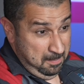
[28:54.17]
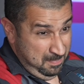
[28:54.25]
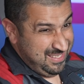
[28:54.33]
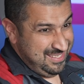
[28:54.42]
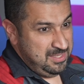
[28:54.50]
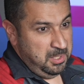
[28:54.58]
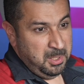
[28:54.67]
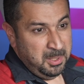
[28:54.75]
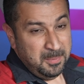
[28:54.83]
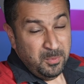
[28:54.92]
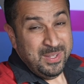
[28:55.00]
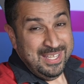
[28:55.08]
but
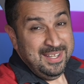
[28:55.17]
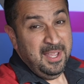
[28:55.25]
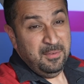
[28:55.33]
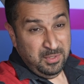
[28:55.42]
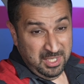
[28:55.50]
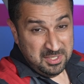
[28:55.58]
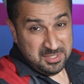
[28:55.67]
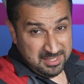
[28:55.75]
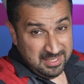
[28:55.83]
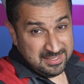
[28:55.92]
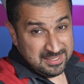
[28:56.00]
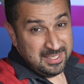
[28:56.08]
still, we can have nice
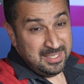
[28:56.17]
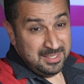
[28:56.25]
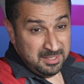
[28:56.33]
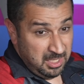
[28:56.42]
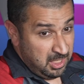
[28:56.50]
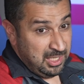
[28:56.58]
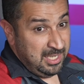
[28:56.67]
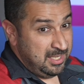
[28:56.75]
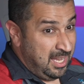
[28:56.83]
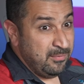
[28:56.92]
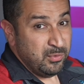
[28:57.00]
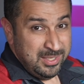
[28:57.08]
things in an
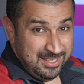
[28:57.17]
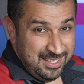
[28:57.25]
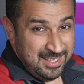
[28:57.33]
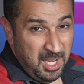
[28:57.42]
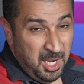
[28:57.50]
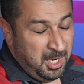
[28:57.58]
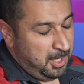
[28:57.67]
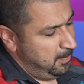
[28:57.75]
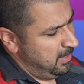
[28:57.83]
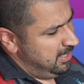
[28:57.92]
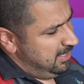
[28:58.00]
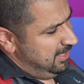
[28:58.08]
everyday car.
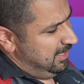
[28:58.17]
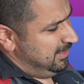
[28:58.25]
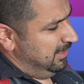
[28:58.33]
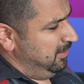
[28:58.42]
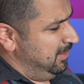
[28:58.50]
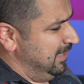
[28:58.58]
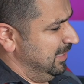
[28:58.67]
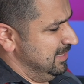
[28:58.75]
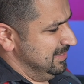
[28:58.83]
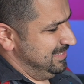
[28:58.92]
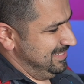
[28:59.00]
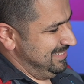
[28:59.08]
And the other thing
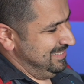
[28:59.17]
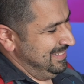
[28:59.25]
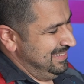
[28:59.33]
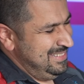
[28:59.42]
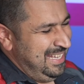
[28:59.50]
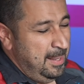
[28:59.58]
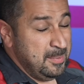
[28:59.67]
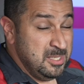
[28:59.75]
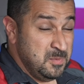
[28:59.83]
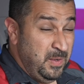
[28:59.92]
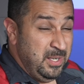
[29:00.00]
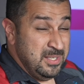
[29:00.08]
is, this cabin is
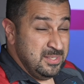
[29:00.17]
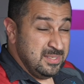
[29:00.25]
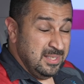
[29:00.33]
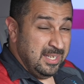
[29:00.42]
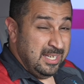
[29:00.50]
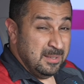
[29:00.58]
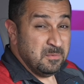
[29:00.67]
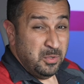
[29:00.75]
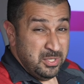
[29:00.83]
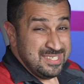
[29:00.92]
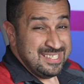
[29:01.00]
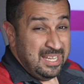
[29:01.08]
very insulated for
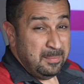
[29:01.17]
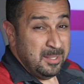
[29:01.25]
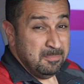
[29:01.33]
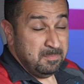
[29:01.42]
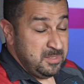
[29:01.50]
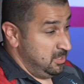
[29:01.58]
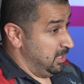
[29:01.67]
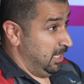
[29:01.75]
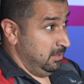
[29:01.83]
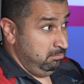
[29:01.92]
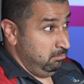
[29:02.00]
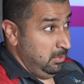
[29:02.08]
a segment. It's
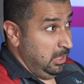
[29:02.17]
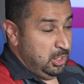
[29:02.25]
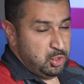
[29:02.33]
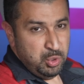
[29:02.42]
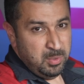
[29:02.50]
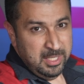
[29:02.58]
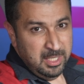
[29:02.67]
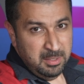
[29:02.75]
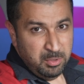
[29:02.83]
not luxury